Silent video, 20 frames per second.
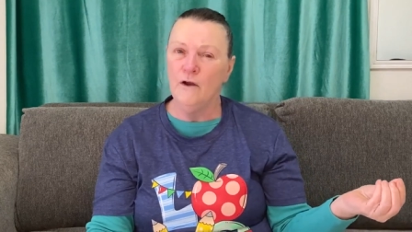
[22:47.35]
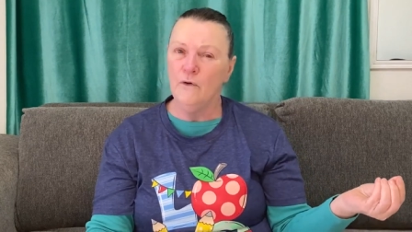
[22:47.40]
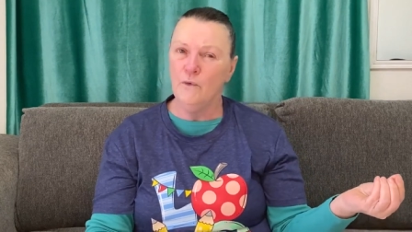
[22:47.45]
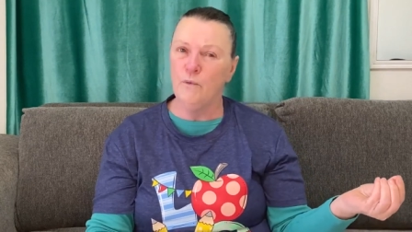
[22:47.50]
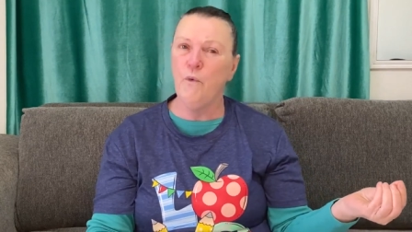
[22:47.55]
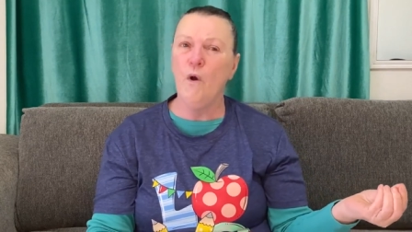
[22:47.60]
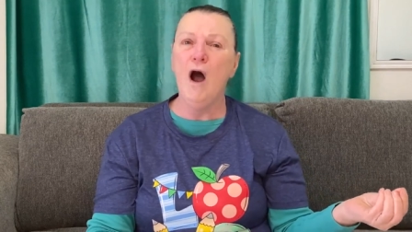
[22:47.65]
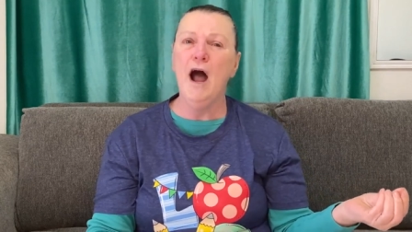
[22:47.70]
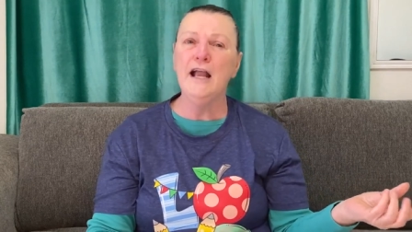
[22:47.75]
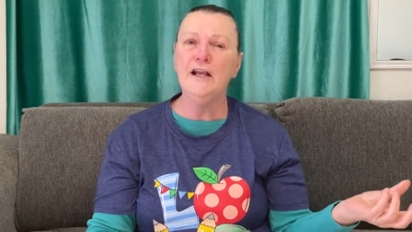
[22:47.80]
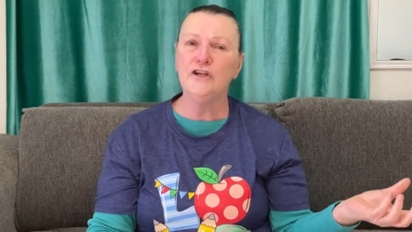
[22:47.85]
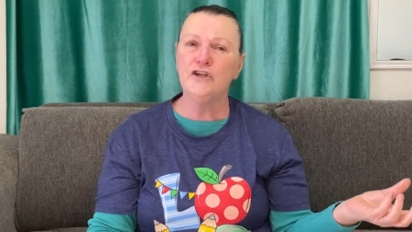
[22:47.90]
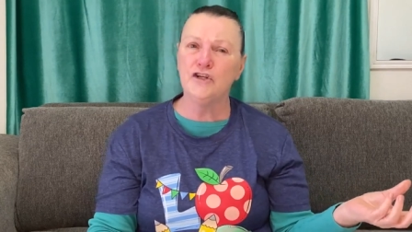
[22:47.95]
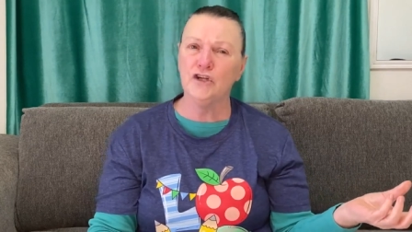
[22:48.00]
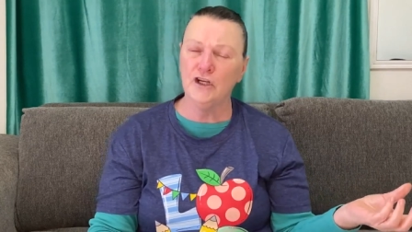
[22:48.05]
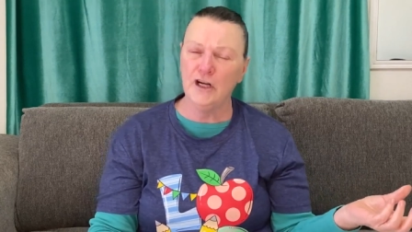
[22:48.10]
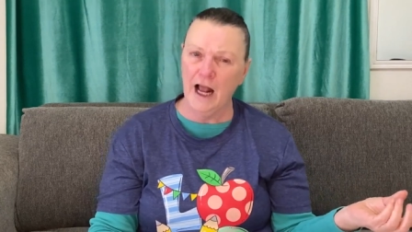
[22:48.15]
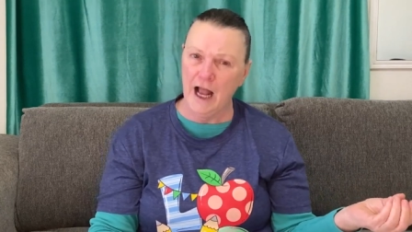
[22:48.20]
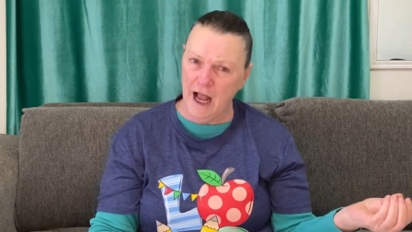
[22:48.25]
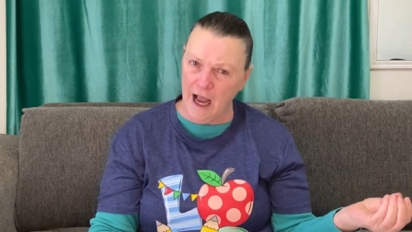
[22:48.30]
Why
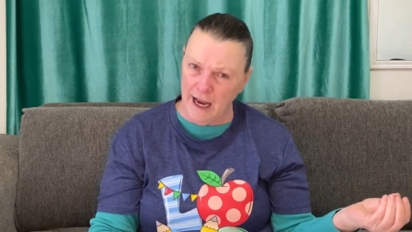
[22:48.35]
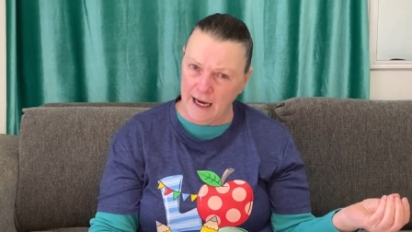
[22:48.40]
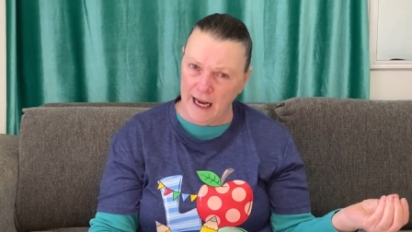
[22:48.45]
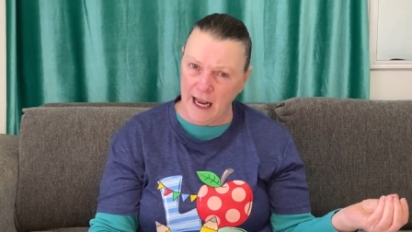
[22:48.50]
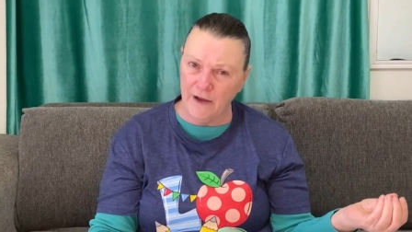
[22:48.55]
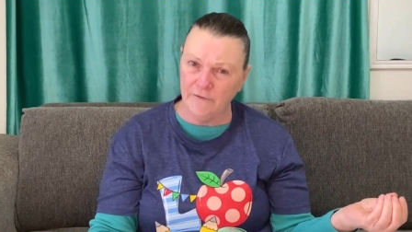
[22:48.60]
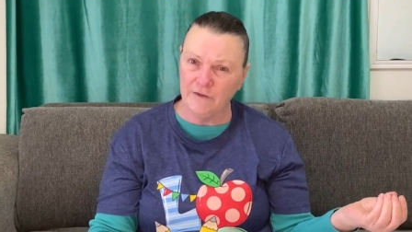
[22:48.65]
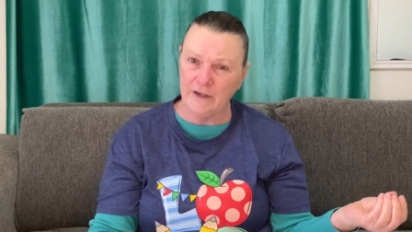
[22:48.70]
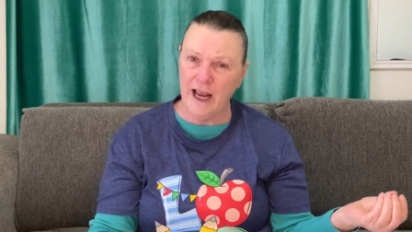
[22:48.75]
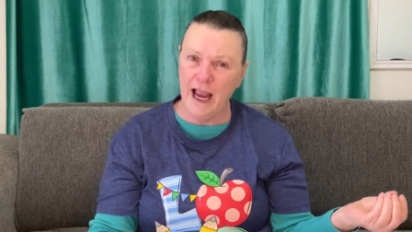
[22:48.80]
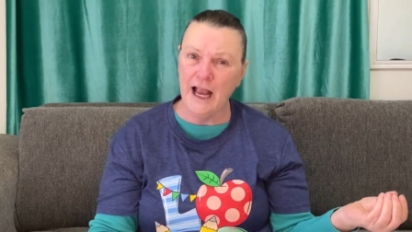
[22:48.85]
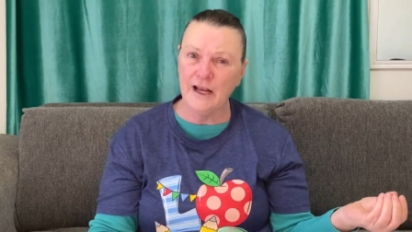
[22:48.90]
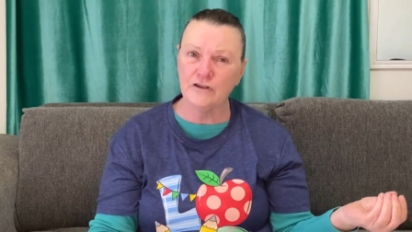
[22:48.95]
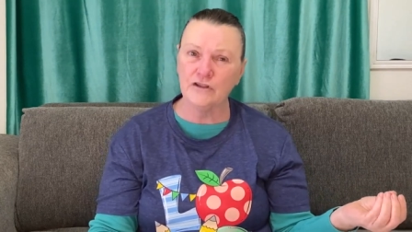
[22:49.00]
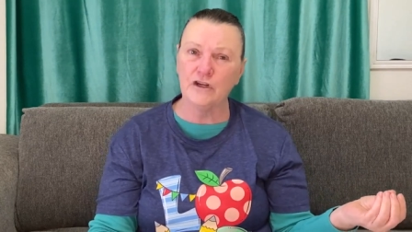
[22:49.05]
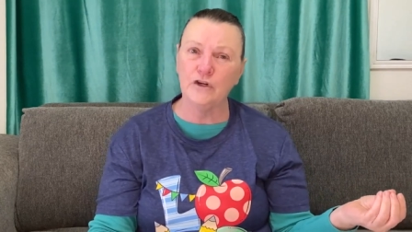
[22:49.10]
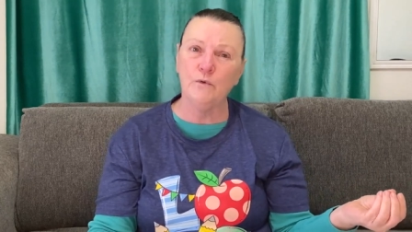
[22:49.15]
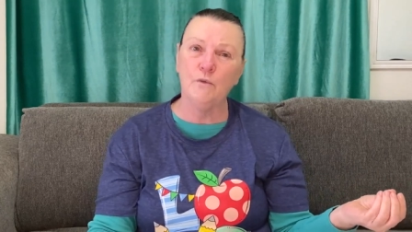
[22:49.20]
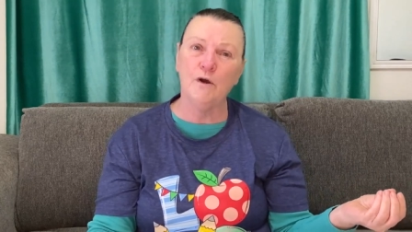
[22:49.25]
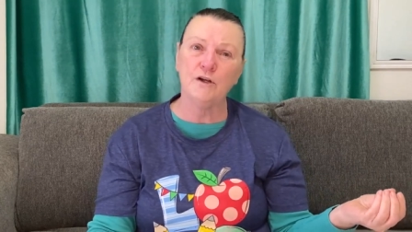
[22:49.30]
should I have to
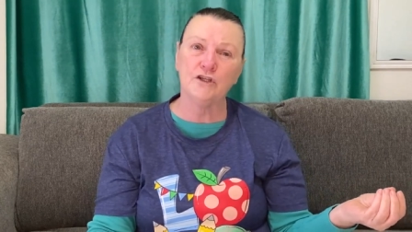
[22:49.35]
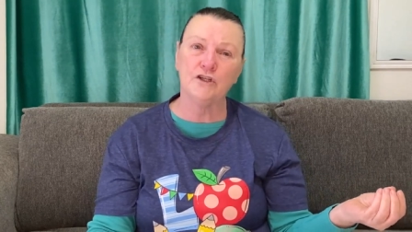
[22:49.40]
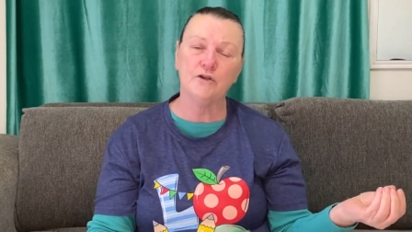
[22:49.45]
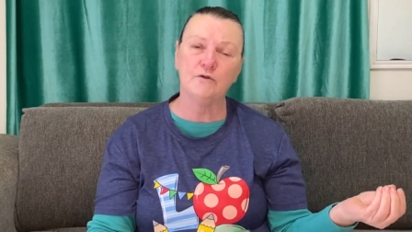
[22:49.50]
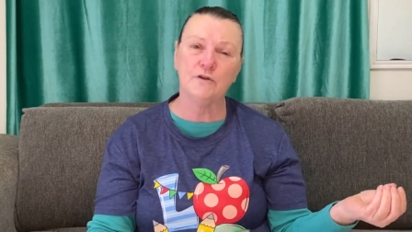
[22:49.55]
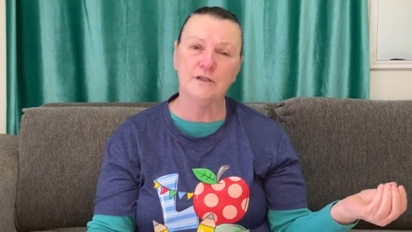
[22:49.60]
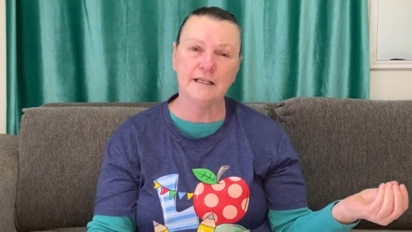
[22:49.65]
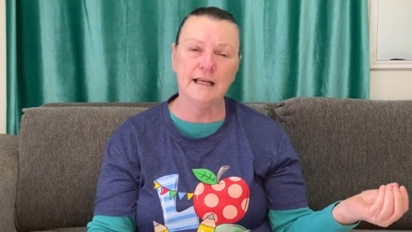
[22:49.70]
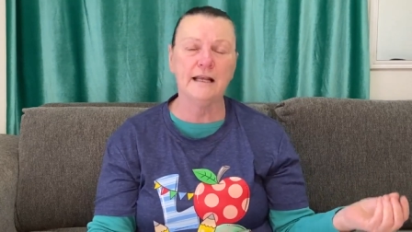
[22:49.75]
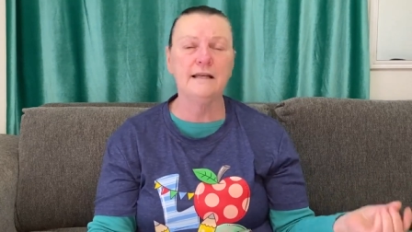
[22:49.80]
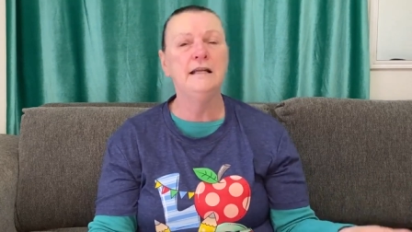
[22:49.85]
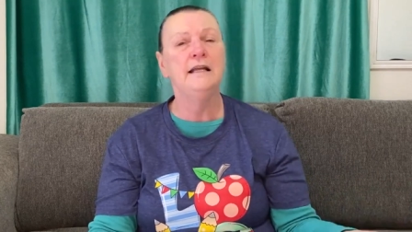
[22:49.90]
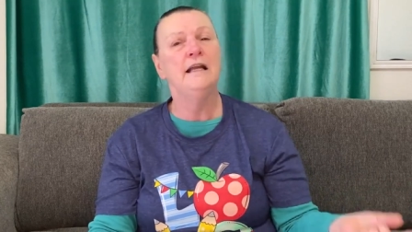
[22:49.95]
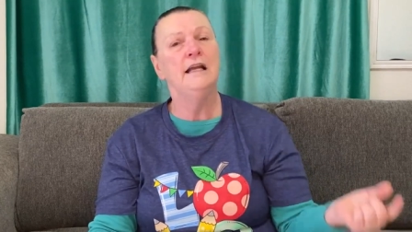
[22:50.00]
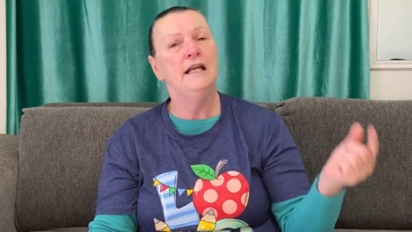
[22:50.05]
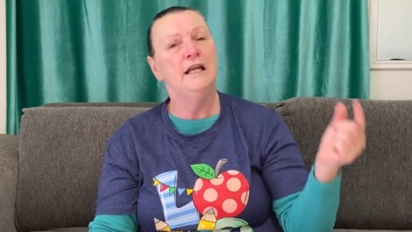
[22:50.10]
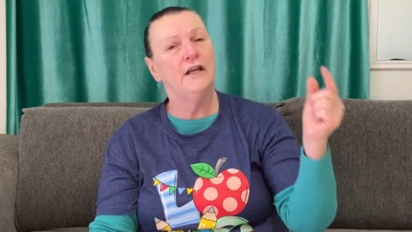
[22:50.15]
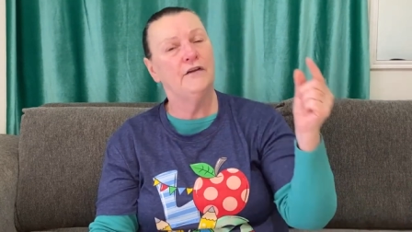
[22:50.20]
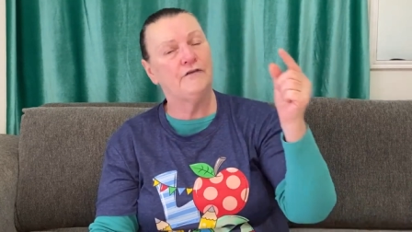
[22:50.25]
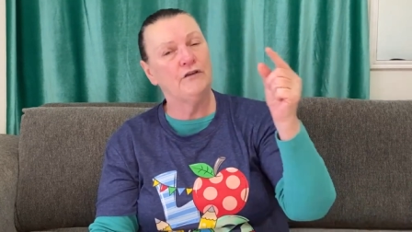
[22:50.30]
ask you what you said?
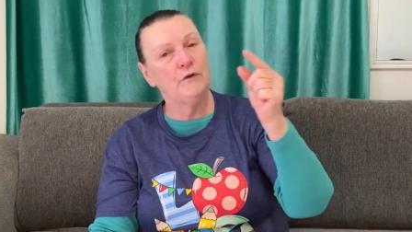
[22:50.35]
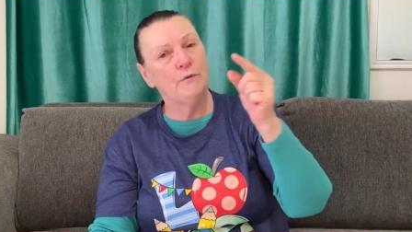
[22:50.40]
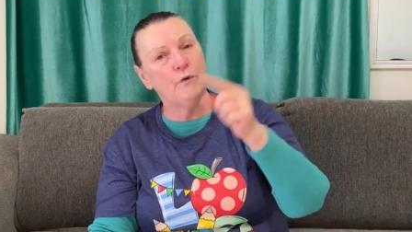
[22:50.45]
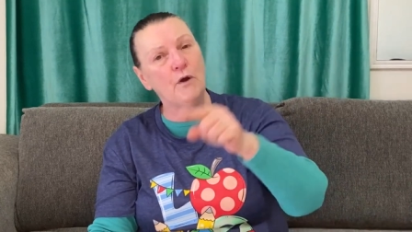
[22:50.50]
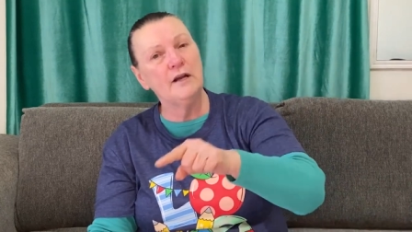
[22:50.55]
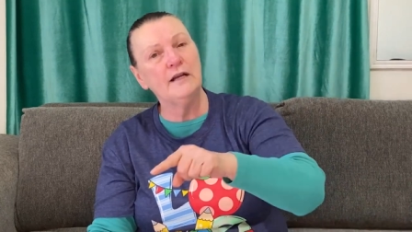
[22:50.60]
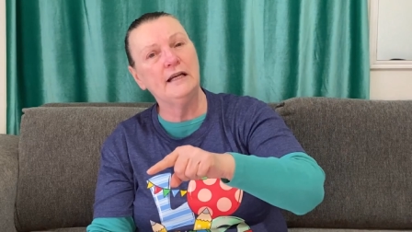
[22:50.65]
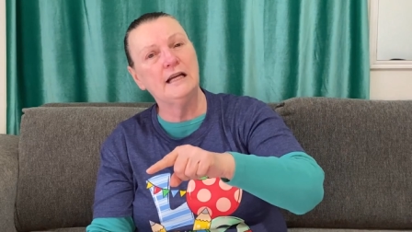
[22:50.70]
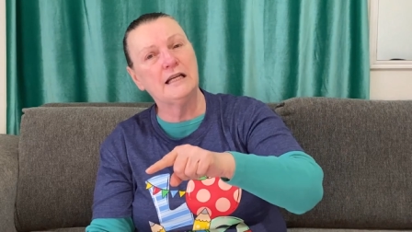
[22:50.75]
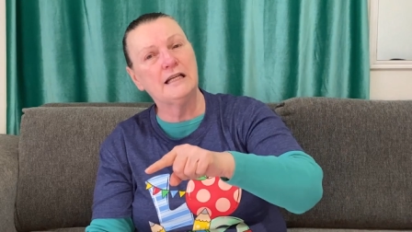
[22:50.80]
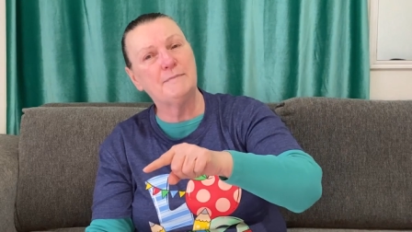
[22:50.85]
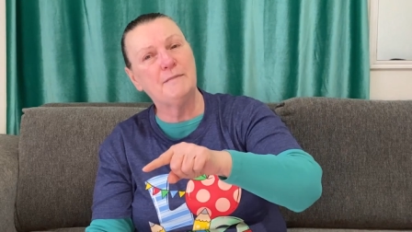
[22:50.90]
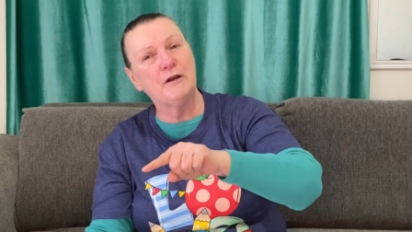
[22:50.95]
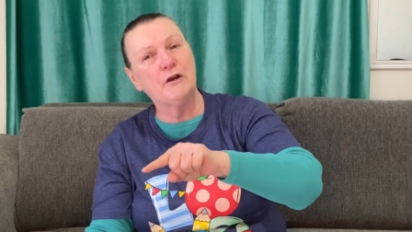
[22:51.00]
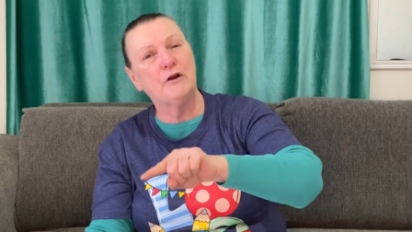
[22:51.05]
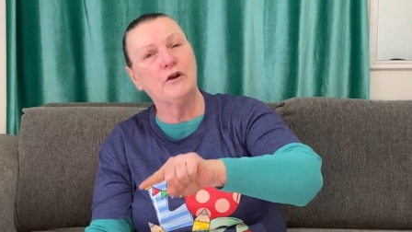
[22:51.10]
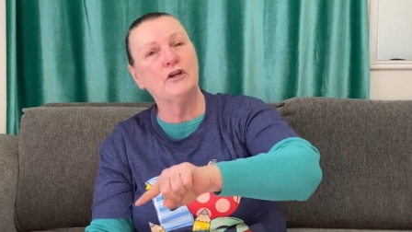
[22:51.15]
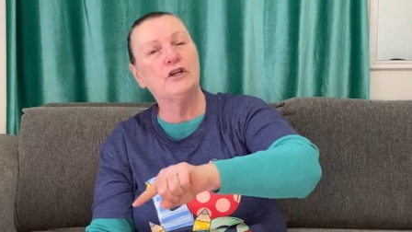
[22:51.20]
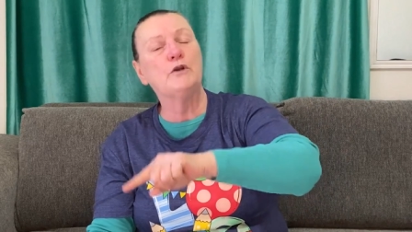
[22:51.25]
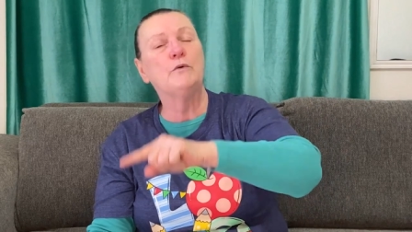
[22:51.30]
If you wanted it to be
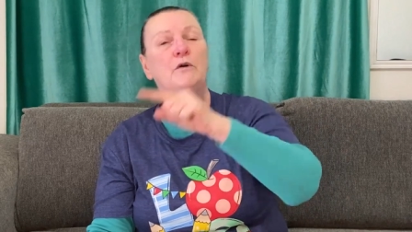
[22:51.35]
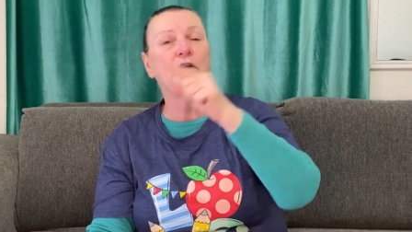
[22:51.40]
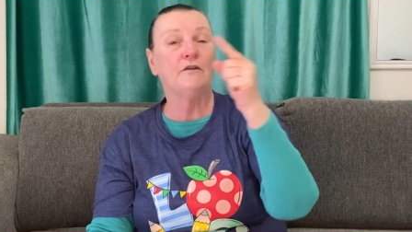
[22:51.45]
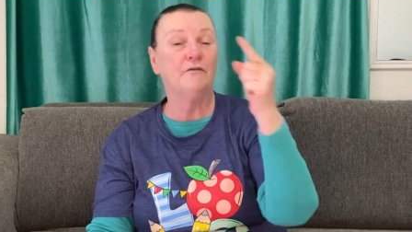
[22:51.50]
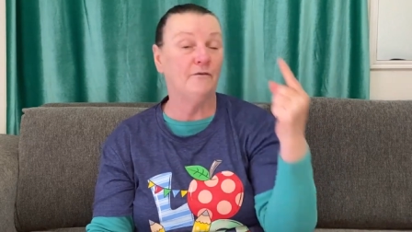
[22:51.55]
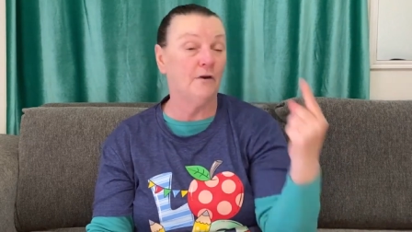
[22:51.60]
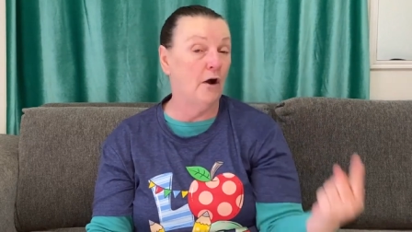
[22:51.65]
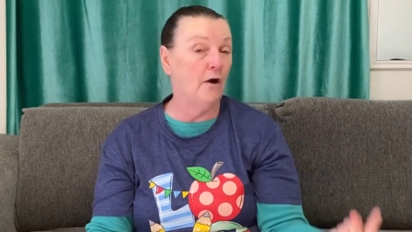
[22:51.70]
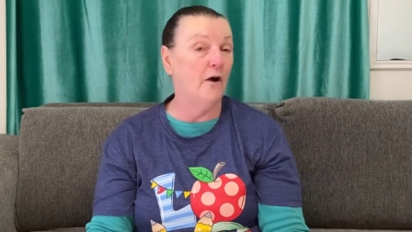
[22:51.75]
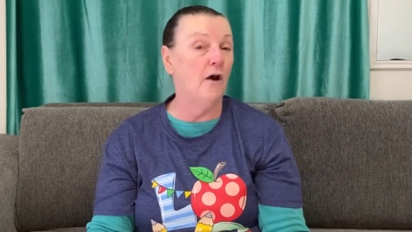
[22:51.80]
heard, you would have